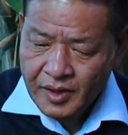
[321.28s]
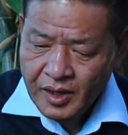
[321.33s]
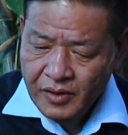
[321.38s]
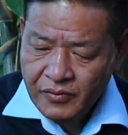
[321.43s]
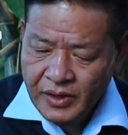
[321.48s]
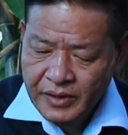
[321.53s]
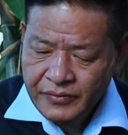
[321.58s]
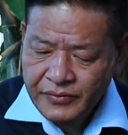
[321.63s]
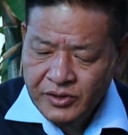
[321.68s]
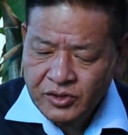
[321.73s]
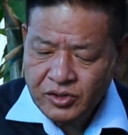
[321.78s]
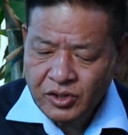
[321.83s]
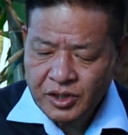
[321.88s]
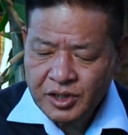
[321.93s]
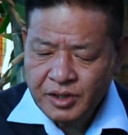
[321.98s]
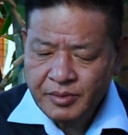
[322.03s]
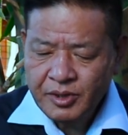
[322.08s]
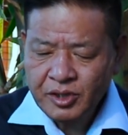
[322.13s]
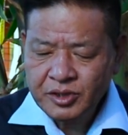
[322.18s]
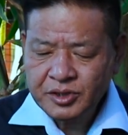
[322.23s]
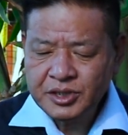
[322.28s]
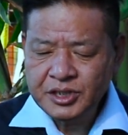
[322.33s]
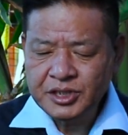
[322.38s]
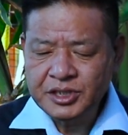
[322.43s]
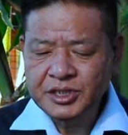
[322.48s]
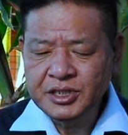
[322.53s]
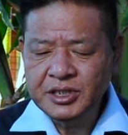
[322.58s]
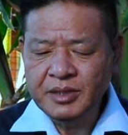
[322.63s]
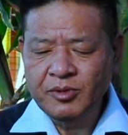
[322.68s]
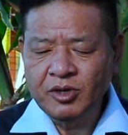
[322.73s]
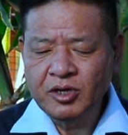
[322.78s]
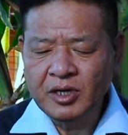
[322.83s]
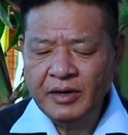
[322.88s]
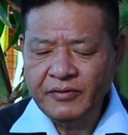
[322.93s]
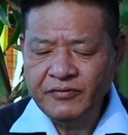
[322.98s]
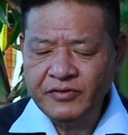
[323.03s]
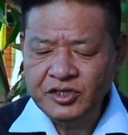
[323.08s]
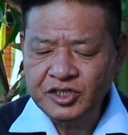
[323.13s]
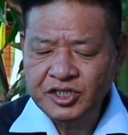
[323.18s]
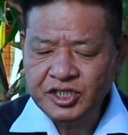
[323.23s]
when we talk about these
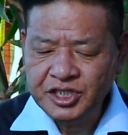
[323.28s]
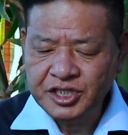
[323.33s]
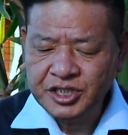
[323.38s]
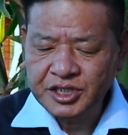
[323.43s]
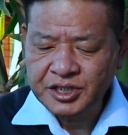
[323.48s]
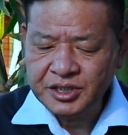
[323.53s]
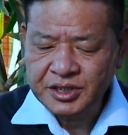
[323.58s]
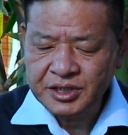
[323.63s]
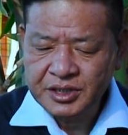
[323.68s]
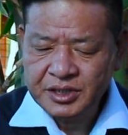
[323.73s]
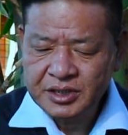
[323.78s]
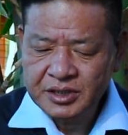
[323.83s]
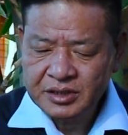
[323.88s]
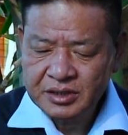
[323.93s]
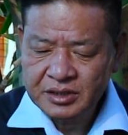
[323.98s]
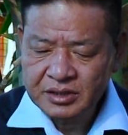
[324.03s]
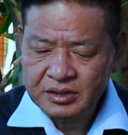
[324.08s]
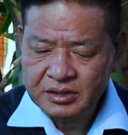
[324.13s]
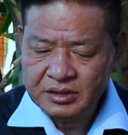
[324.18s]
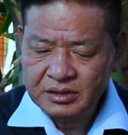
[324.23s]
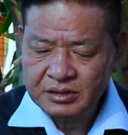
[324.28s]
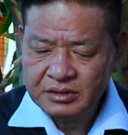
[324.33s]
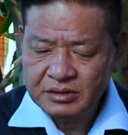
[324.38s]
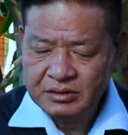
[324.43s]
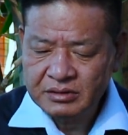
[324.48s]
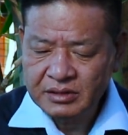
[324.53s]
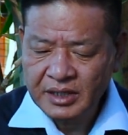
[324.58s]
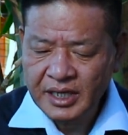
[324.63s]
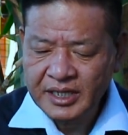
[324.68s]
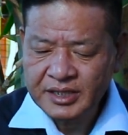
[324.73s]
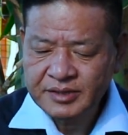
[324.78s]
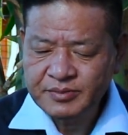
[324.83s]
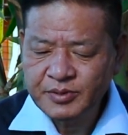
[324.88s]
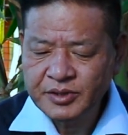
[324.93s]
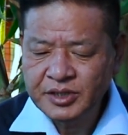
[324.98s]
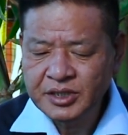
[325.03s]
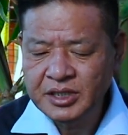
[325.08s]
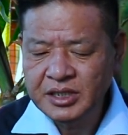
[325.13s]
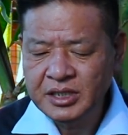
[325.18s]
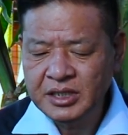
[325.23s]
demographic changes, as
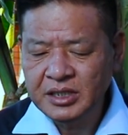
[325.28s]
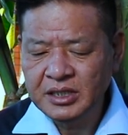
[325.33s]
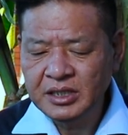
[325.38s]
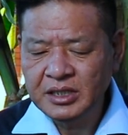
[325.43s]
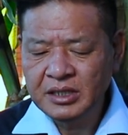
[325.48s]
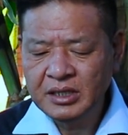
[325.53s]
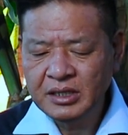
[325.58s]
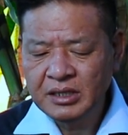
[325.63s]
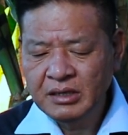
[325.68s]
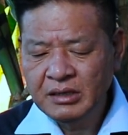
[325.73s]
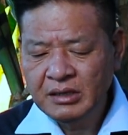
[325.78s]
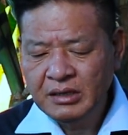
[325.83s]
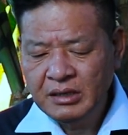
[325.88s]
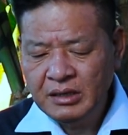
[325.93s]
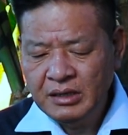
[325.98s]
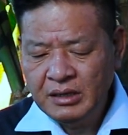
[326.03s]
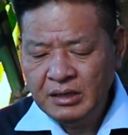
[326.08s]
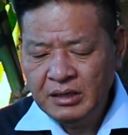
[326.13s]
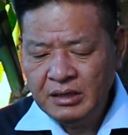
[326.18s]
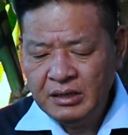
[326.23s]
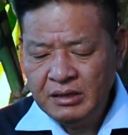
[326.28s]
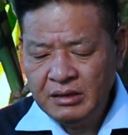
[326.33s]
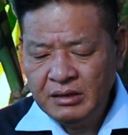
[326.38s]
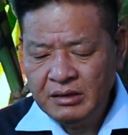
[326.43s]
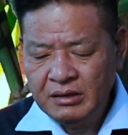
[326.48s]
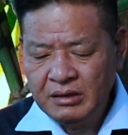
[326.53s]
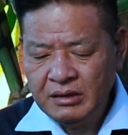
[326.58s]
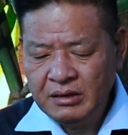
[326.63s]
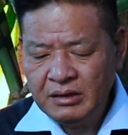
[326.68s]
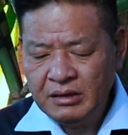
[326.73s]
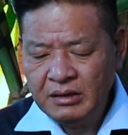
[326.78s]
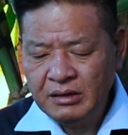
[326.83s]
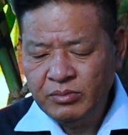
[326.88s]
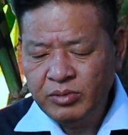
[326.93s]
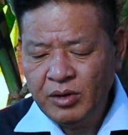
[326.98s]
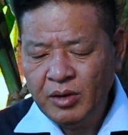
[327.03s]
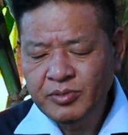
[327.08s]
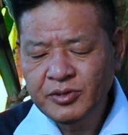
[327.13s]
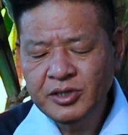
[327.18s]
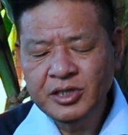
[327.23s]
per the
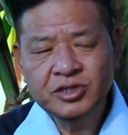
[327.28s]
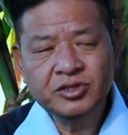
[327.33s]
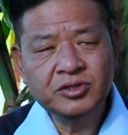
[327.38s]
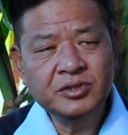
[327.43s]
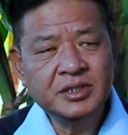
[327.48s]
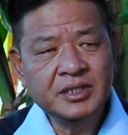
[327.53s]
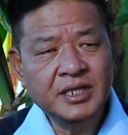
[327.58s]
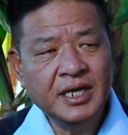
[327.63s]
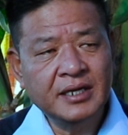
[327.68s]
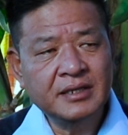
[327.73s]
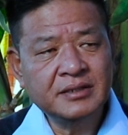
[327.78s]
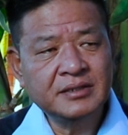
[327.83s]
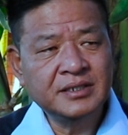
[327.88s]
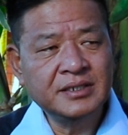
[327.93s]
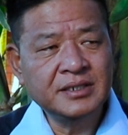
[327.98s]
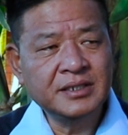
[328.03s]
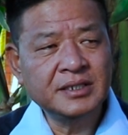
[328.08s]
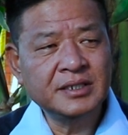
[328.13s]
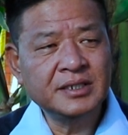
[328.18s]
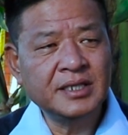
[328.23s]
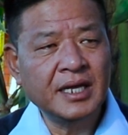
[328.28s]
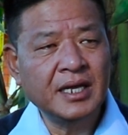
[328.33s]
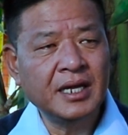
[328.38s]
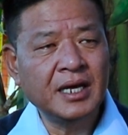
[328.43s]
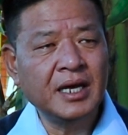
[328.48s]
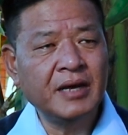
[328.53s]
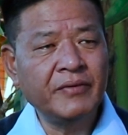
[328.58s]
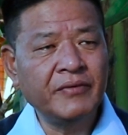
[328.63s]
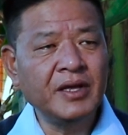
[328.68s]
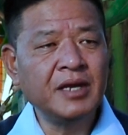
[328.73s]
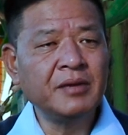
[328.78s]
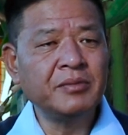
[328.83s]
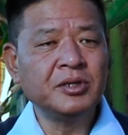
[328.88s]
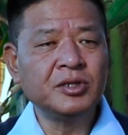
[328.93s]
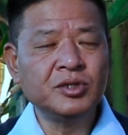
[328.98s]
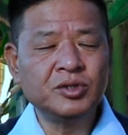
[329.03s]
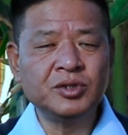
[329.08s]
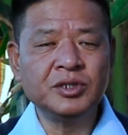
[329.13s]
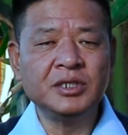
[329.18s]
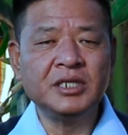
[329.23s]
population statistics that are
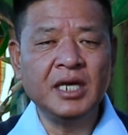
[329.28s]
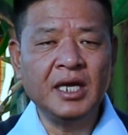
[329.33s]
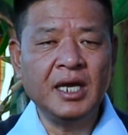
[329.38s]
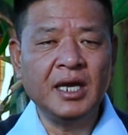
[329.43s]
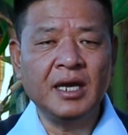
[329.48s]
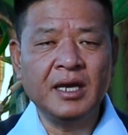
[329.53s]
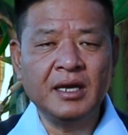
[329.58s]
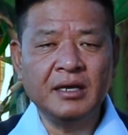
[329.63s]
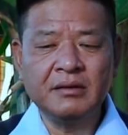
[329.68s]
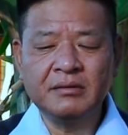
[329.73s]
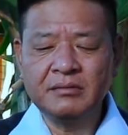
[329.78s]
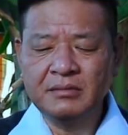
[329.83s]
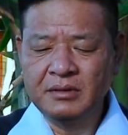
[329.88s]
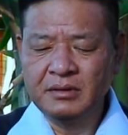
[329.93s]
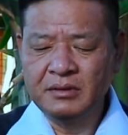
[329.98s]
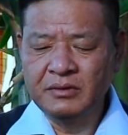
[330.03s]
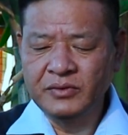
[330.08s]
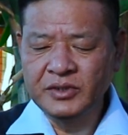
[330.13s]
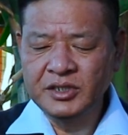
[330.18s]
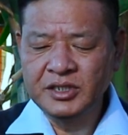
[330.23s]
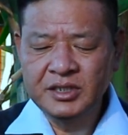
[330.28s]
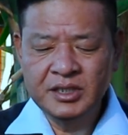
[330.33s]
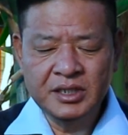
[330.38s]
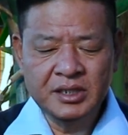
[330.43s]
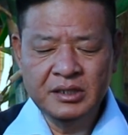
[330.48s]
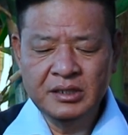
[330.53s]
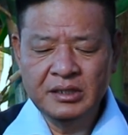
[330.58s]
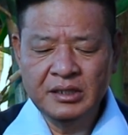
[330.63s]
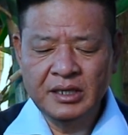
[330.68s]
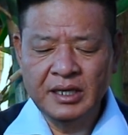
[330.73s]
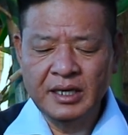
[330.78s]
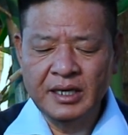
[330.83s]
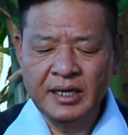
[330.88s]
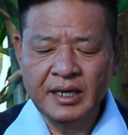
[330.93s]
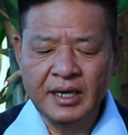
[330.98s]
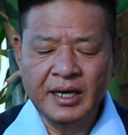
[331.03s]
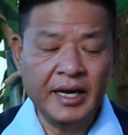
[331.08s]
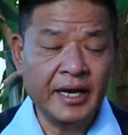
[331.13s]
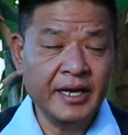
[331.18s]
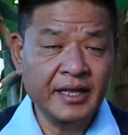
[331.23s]
available today,
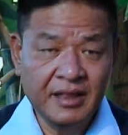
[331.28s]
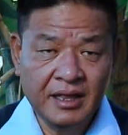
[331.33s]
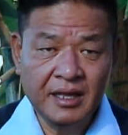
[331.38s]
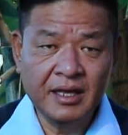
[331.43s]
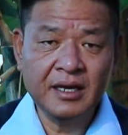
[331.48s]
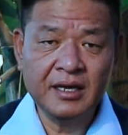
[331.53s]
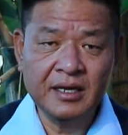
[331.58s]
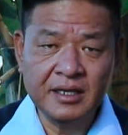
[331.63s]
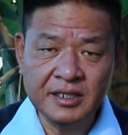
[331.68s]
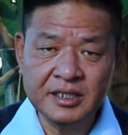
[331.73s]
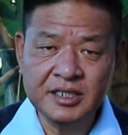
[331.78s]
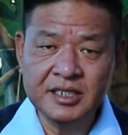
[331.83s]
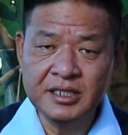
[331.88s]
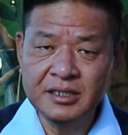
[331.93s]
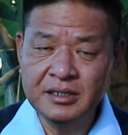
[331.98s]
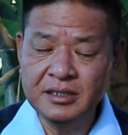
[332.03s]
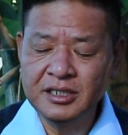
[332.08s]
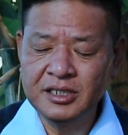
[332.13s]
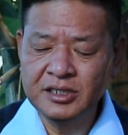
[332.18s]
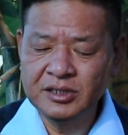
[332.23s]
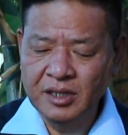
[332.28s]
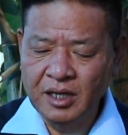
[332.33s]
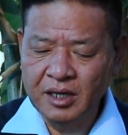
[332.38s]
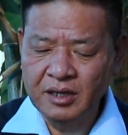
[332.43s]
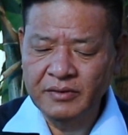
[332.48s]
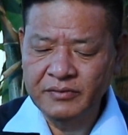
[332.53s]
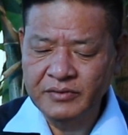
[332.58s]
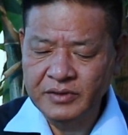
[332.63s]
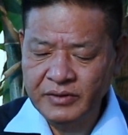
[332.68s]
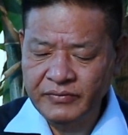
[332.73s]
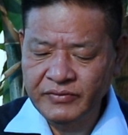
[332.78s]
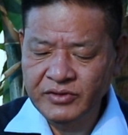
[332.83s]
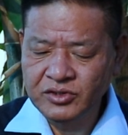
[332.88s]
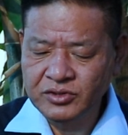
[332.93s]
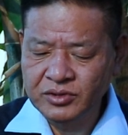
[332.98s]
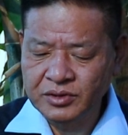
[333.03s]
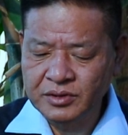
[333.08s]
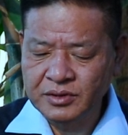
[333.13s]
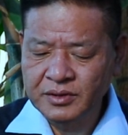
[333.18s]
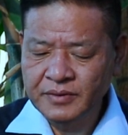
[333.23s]
I think it still needs a lot of
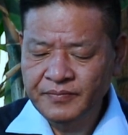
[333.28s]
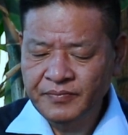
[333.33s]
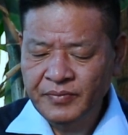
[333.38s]
revision.